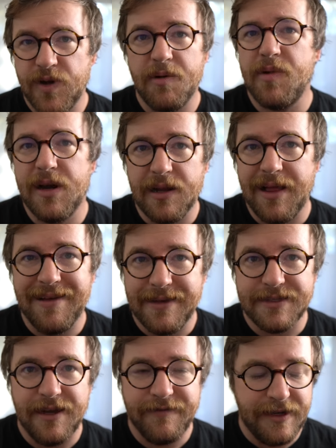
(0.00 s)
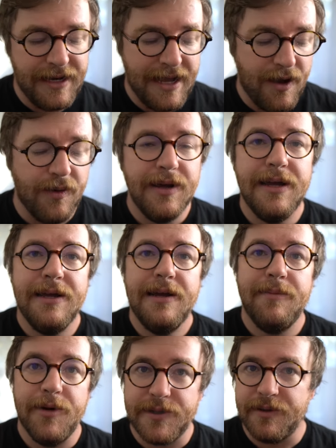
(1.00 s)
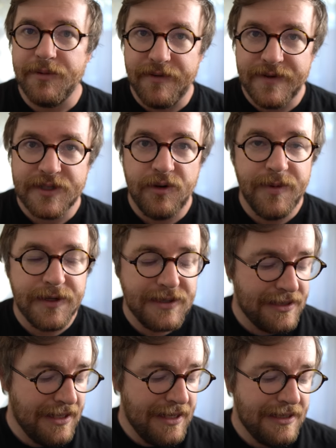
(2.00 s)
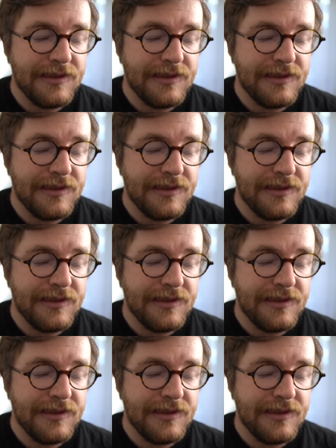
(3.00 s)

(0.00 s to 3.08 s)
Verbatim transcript: I read it a lot less often now, mostly read physical books.